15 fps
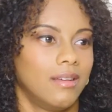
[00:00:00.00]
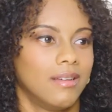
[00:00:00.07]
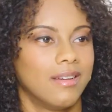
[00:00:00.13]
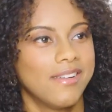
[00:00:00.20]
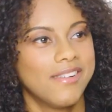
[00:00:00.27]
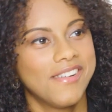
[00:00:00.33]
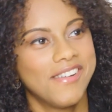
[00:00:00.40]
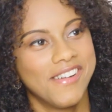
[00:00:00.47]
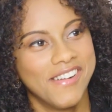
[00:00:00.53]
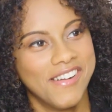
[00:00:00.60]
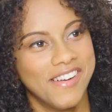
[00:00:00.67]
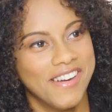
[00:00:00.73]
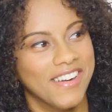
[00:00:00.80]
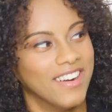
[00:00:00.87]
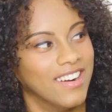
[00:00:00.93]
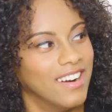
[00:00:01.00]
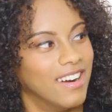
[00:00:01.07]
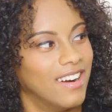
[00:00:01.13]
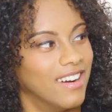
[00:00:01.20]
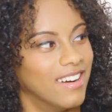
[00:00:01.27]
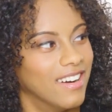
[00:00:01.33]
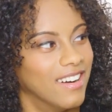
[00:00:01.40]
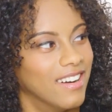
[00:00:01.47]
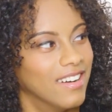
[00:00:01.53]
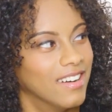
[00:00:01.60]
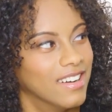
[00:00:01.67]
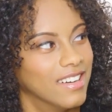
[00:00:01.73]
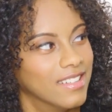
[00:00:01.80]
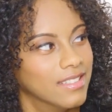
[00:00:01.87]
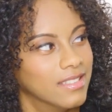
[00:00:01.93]

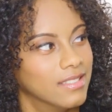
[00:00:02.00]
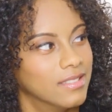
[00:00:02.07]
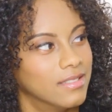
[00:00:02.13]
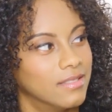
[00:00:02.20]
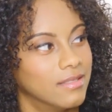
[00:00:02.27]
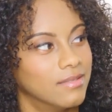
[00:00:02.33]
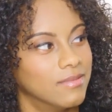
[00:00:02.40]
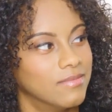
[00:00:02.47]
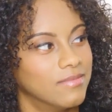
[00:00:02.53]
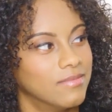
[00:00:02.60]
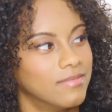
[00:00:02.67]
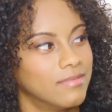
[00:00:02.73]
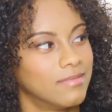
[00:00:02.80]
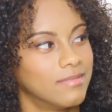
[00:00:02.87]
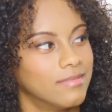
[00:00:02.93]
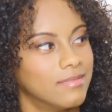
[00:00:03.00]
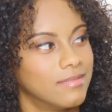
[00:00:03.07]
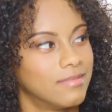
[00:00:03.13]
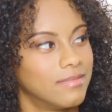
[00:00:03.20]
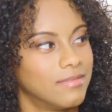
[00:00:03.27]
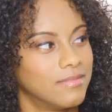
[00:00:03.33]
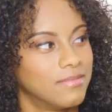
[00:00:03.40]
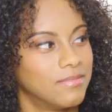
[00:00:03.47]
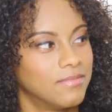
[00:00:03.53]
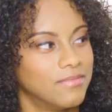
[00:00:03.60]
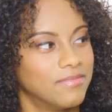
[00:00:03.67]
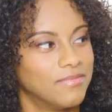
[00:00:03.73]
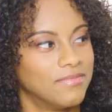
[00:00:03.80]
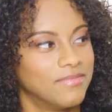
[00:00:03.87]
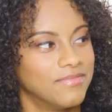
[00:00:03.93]

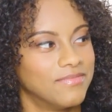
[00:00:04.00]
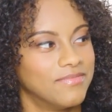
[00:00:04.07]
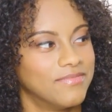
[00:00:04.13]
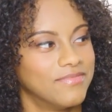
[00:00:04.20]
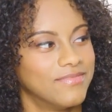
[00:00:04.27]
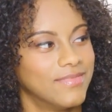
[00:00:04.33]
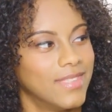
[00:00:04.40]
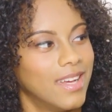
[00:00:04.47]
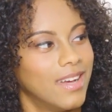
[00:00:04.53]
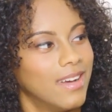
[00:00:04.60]
[no speech]